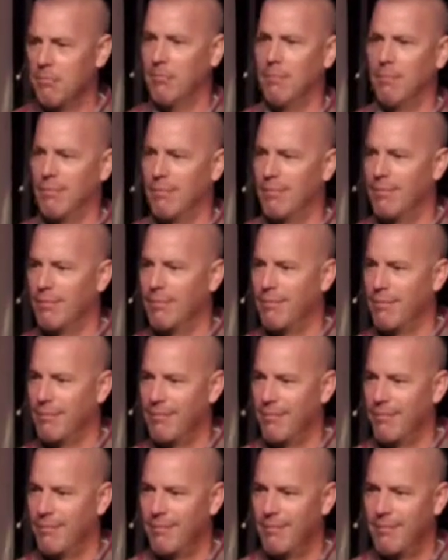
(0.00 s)

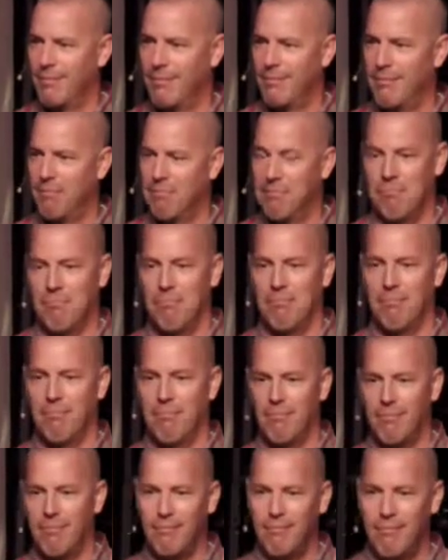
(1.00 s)

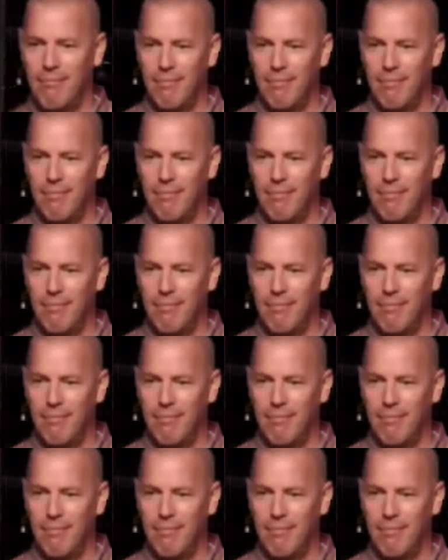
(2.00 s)
No one is speaking in this clip.